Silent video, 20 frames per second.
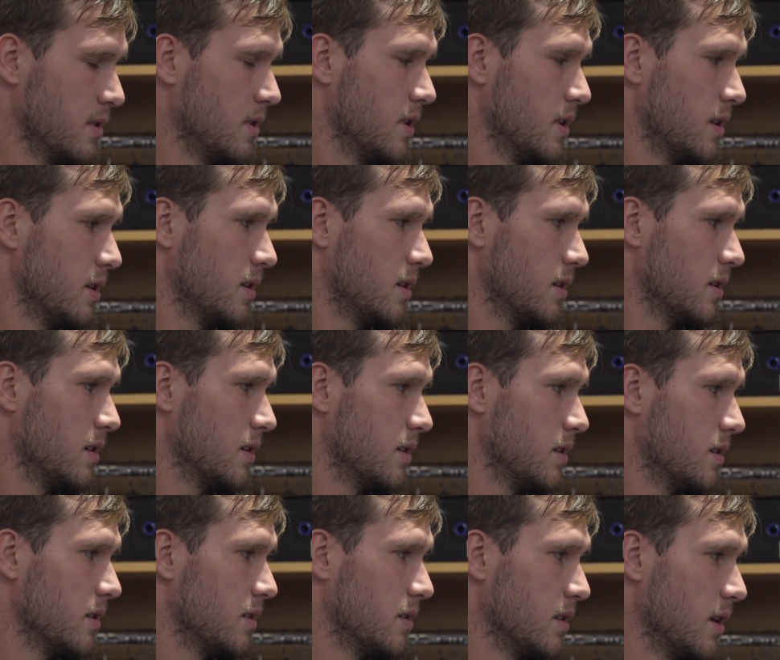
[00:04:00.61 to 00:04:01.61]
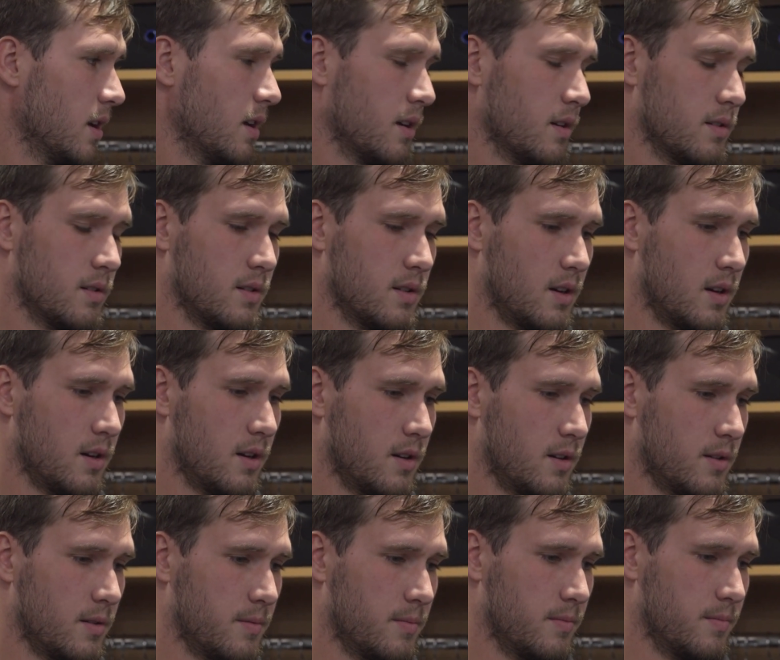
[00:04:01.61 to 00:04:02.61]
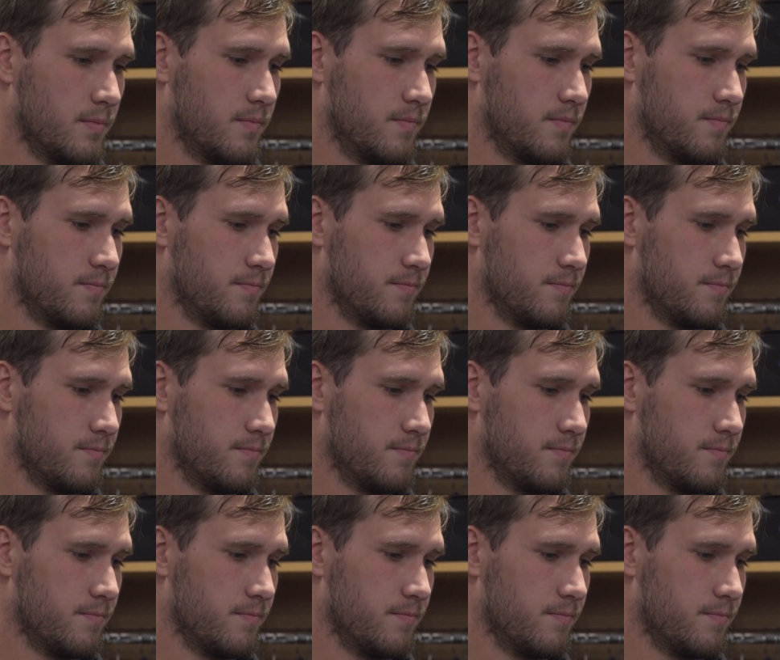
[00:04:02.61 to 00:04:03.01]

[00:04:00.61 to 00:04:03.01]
seen a lot of your films. Yeah, um,